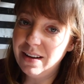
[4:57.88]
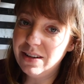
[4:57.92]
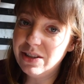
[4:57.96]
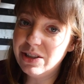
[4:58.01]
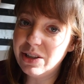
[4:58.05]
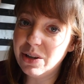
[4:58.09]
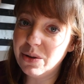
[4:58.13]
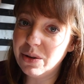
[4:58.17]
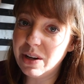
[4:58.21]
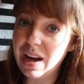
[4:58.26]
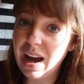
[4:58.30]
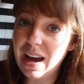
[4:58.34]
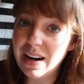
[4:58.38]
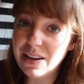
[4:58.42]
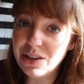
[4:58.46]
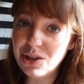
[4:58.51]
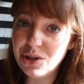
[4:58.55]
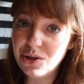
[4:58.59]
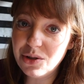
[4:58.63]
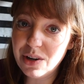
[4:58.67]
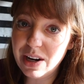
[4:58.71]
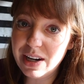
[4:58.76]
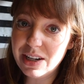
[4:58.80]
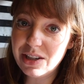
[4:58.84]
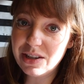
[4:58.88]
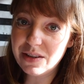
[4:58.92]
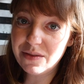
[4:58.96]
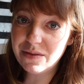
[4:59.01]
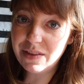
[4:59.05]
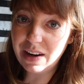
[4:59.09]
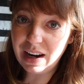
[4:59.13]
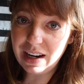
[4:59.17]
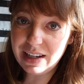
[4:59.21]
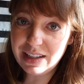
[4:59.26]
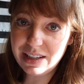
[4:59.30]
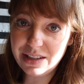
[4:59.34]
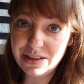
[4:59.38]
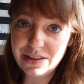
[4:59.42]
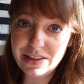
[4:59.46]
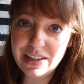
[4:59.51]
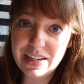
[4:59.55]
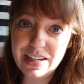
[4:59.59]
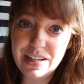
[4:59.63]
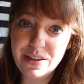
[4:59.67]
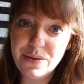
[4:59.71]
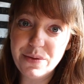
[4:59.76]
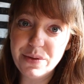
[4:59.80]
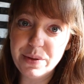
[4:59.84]
So kind of strange advice they're
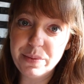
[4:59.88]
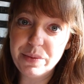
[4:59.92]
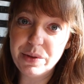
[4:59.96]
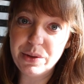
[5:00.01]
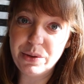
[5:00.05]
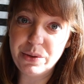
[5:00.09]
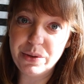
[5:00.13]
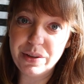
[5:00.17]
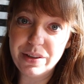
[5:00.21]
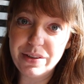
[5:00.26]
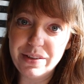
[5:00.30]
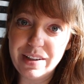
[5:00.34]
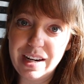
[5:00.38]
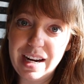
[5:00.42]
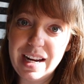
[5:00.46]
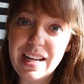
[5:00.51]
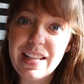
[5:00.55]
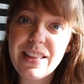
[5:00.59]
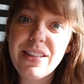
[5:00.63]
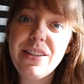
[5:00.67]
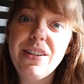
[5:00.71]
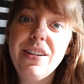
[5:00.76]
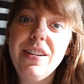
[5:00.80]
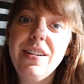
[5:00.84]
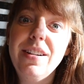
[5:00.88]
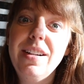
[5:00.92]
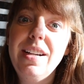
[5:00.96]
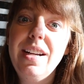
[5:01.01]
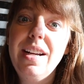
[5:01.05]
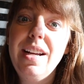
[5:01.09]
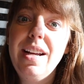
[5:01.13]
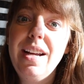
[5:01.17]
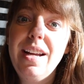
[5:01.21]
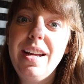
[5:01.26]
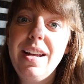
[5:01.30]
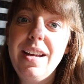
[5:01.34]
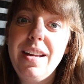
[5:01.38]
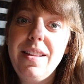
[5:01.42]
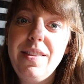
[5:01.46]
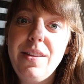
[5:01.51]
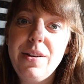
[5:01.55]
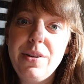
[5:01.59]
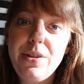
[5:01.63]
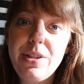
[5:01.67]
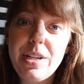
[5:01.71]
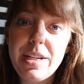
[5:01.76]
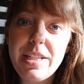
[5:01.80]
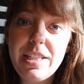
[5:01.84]
getting from the Lord, right? They're
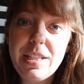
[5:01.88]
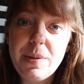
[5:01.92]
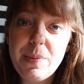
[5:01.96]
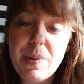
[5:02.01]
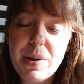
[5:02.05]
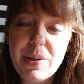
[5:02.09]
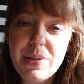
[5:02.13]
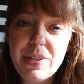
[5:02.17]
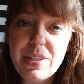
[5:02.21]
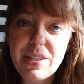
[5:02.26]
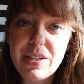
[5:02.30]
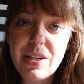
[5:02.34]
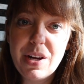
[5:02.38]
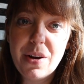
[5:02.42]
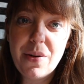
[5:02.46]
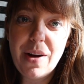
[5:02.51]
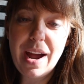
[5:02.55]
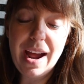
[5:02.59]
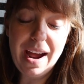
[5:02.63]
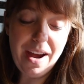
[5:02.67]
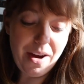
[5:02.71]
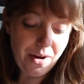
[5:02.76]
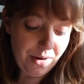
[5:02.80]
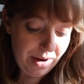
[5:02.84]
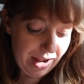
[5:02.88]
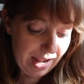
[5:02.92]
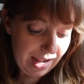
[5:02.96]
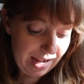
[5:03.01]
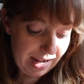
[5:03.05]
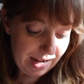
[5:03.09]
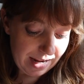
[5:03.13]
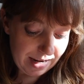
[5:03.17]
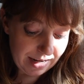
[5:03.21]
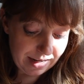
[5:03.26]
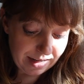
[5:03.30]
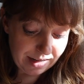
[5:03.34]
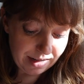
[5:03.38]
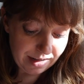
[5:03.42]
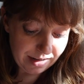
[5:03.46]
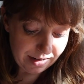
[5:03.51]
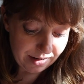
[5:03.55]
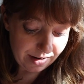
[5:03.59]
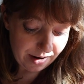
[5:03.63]
they're just supposed to go out and